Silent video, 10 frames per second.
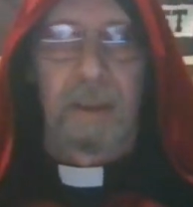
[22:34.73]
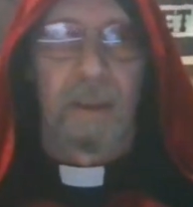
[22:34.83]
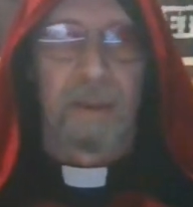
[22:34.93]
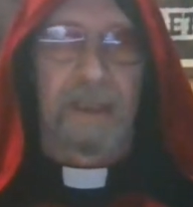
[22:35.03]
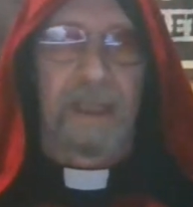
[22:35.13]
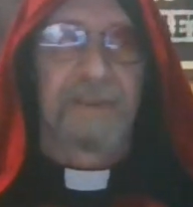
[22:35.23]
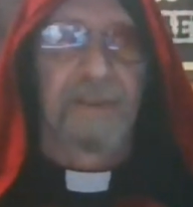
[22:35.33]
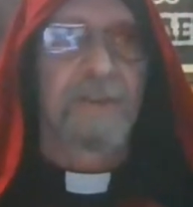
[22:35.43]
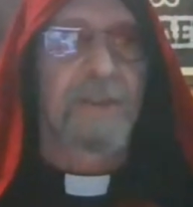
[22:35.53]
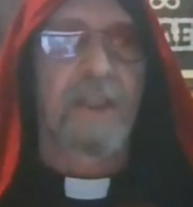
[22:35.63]
Okay,
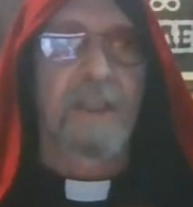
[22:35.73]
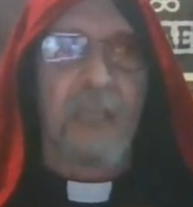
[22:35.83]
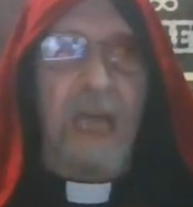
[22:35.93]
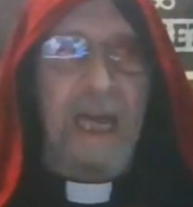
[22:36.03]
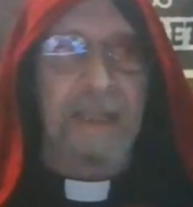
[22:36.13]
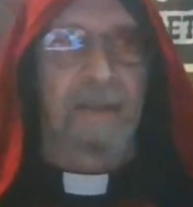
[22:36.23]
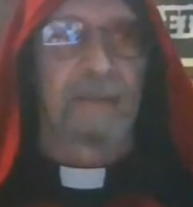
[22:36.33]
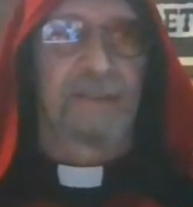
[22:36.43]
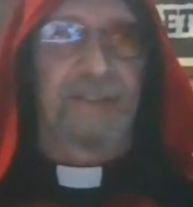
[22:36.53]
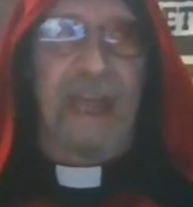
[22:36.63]
so there's a lot
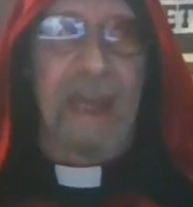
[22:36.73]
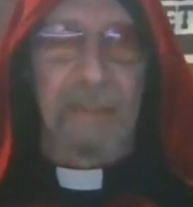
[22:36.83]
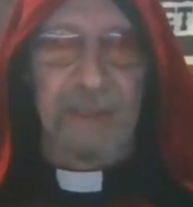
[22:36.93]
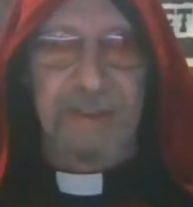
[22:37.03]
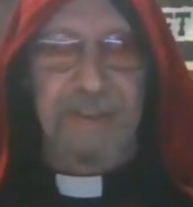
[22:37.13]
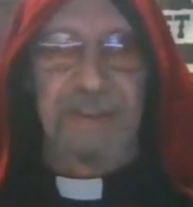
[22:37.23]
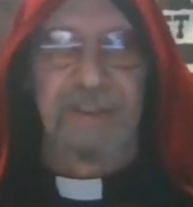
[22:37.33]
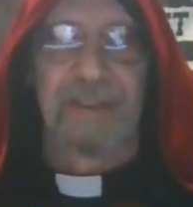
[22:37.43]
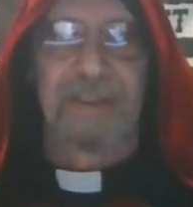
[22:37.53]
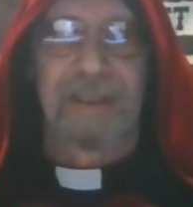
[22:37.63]
of Sabbaths
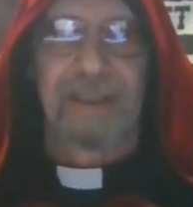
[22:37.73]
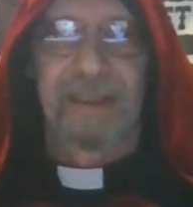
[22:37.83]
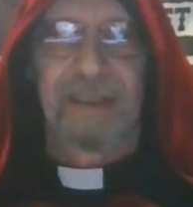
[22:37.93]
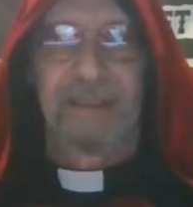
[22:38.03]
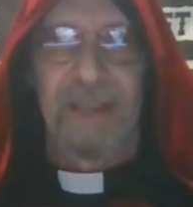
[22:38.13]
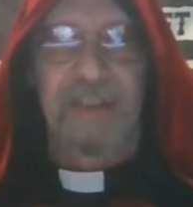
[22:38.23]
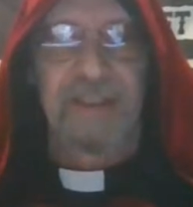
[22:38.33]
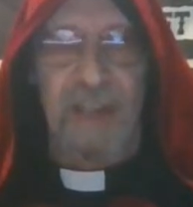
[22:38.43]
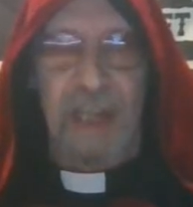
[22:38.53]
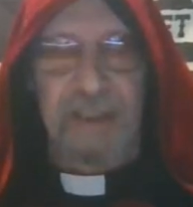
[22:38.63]
that
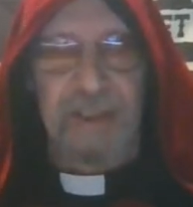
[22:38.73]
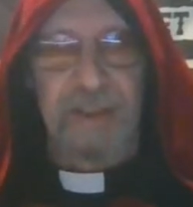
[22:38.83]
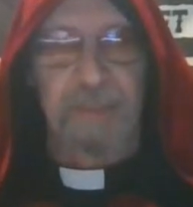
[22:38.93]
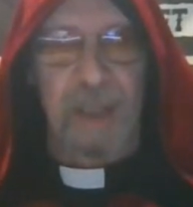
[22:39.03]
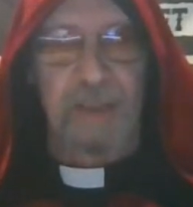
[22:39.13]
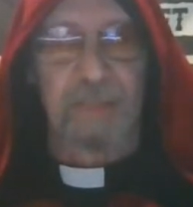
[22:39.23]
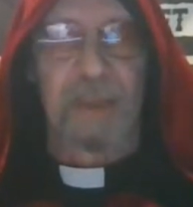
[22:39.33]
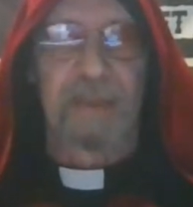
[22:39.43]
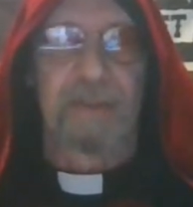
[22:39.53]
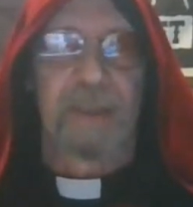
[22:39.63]
Satanism does
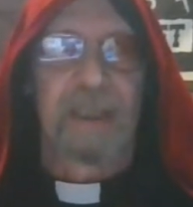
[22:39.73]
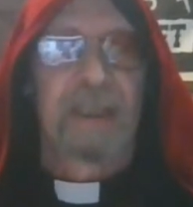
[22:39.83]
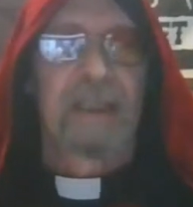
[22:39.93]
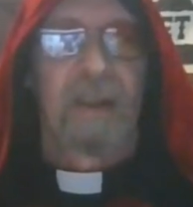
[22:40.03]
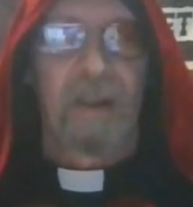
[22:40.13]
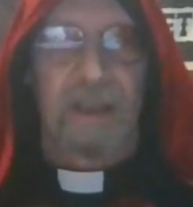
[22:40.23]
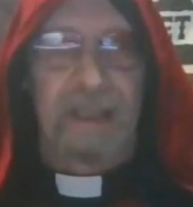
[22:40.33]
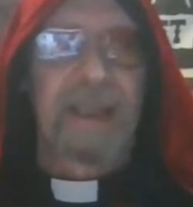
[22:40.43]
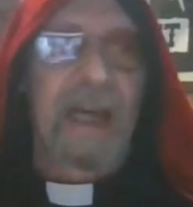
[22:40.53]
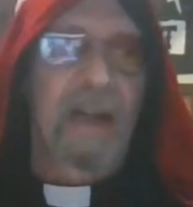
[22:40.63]
believe in.
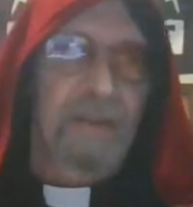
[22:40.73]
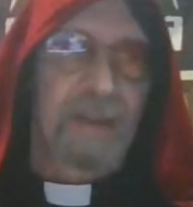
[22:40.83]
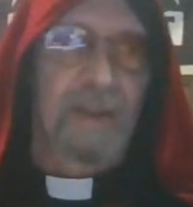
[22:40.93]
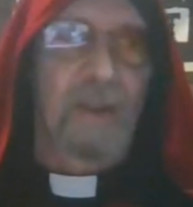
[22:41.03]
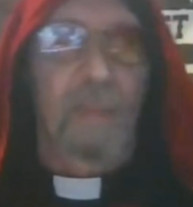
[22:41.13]
Okay, now you can go